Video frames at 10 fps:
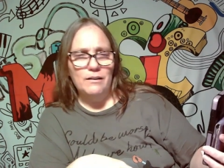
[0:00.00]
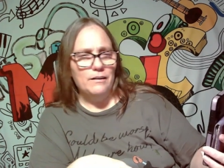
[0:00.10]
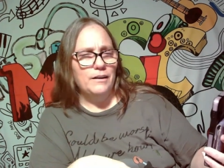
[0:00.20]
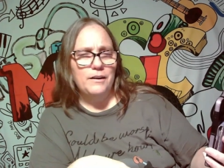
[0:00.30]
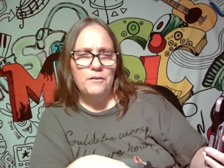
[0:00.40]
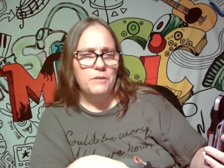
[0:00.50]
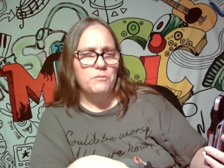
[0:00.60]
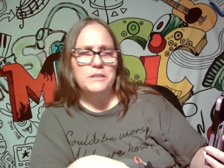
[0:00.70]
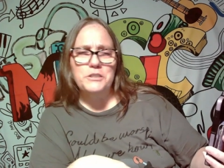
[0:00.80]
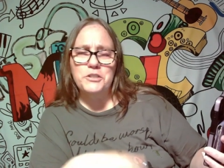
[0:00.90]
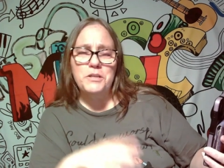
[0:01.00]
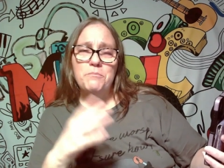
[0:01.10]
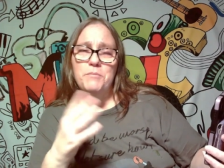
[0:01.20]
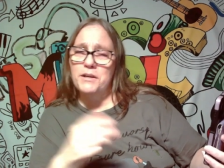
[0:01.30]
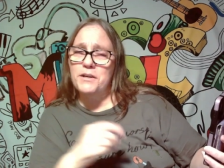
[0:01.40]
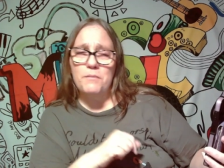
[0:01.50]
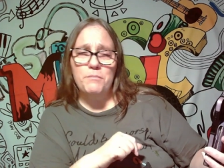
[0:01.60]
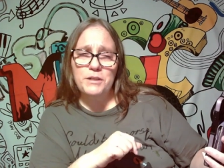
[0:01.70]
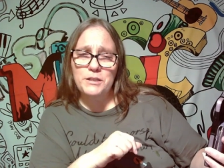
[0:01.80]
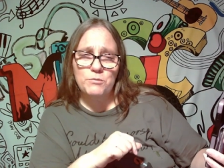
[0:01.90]
You know, I wish some big
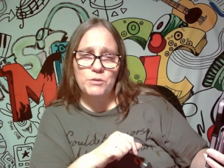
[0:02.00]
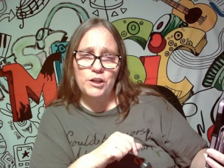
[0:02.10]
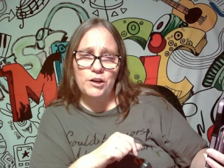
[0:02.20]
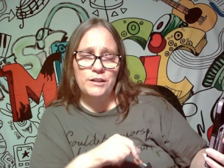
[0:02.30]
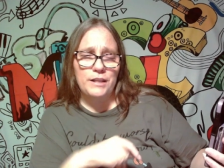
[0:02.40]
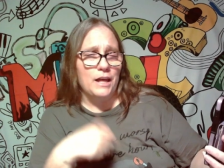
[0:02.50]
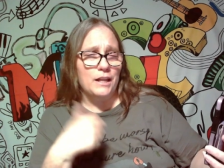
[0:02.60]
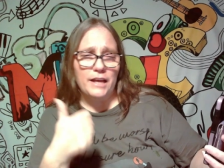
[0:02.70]
companies would learn that,